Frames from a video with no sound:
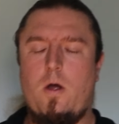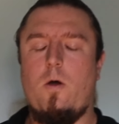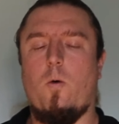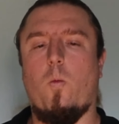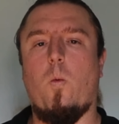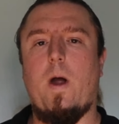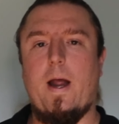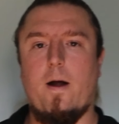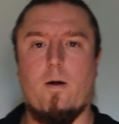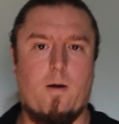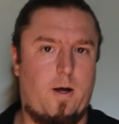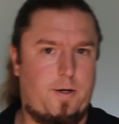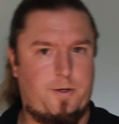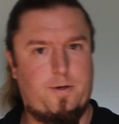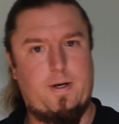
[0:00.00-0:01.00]
wear
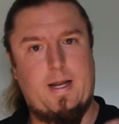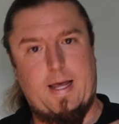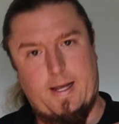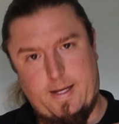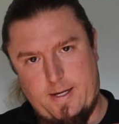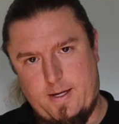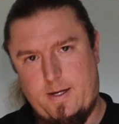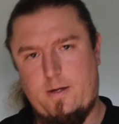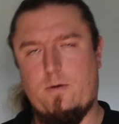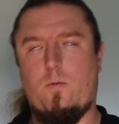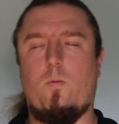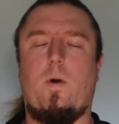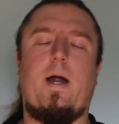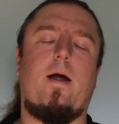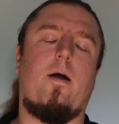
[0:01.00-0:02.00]
on your neck, it'll
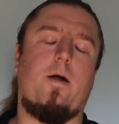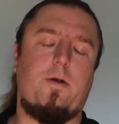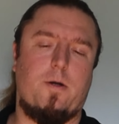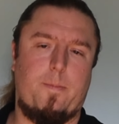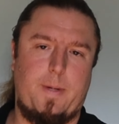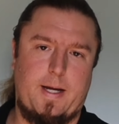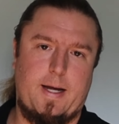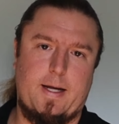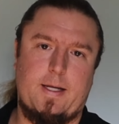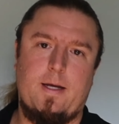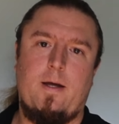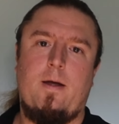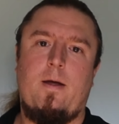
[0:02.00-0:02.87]
wear on your back.